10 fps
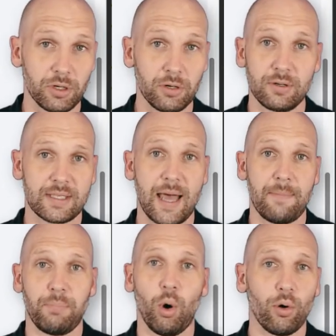use
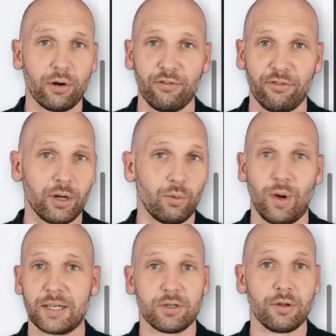that portal for
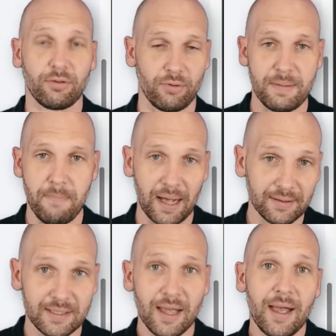1, 2, 3
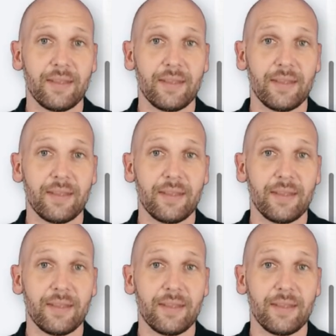months.